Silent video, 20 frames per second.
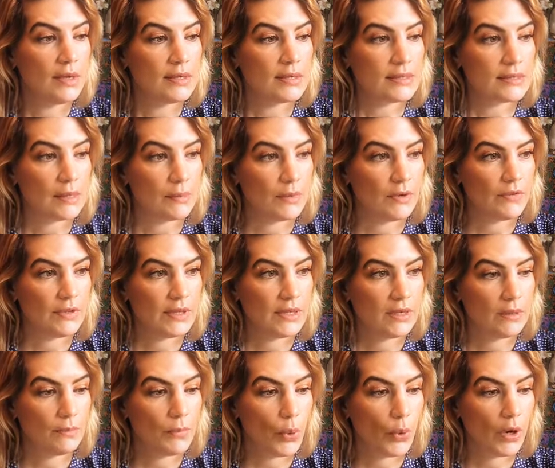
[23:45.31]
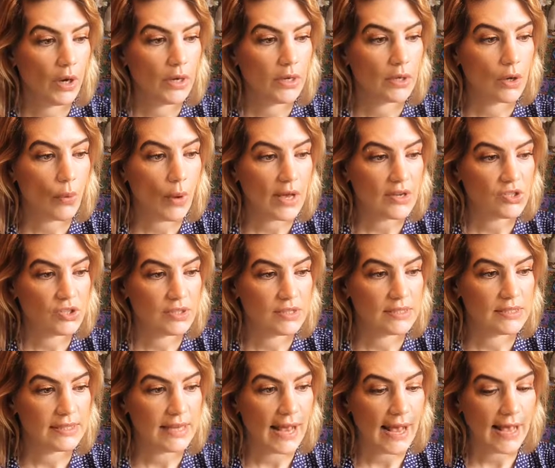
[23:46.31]
Some of the important
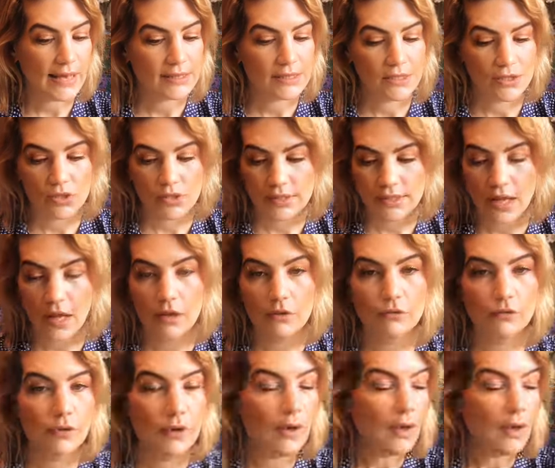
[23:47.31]
questions to ask yourself.